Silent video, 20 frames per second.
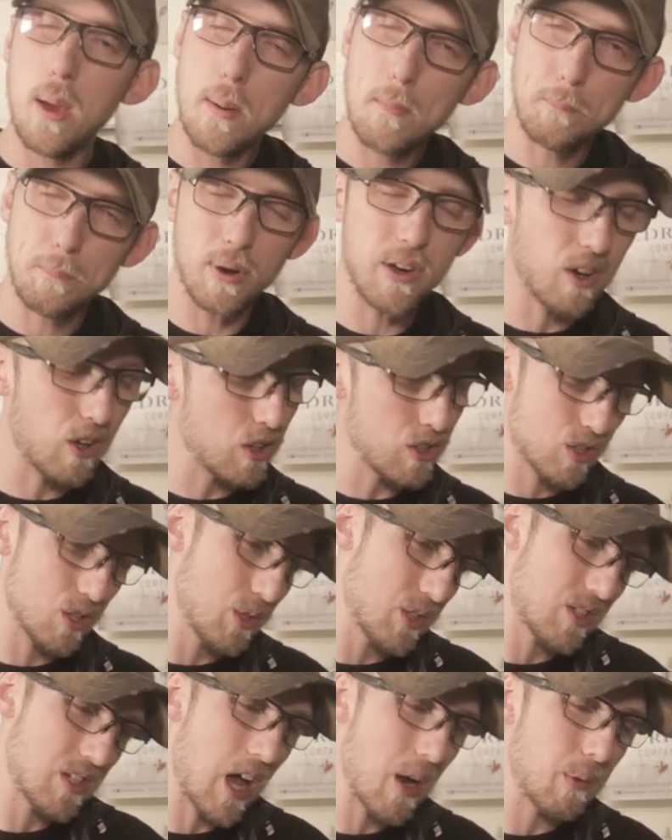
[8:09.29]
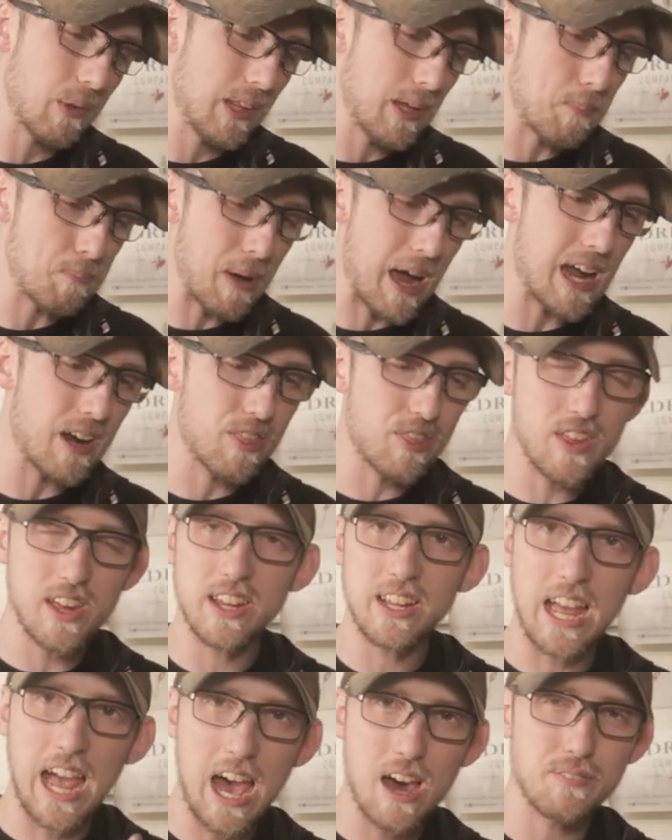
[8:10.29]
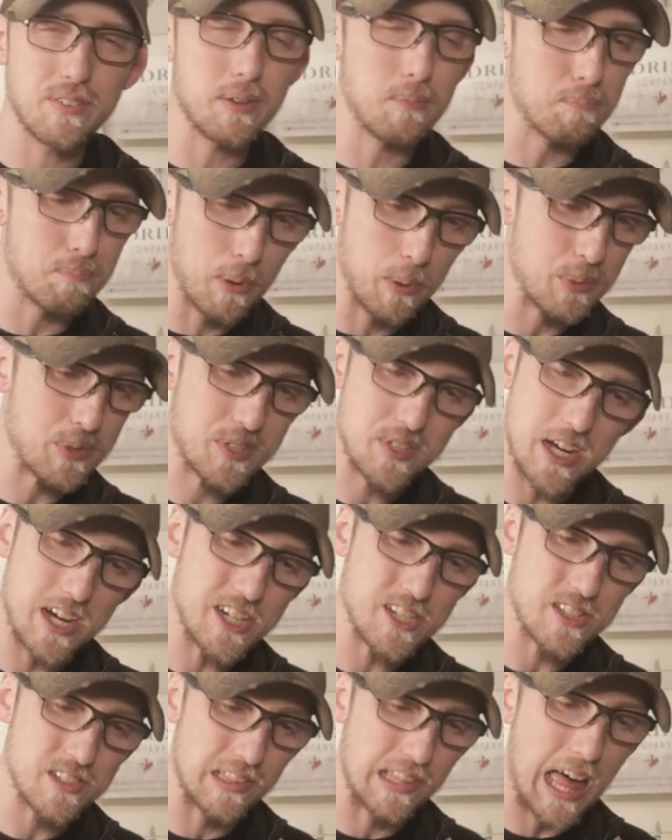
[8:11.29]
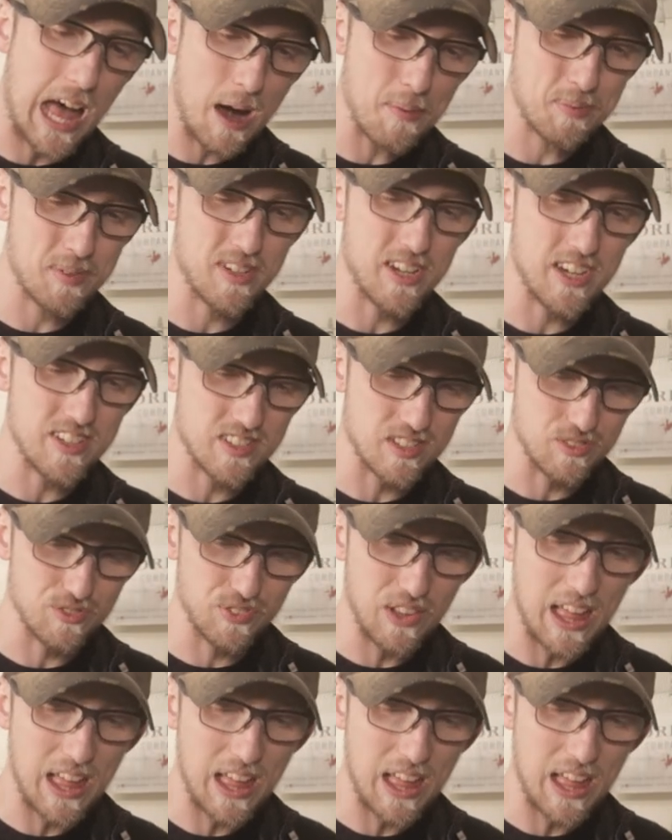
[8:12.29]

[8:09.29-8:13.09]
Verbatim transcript: but also it's not really a bad thing having both sides lapped nice and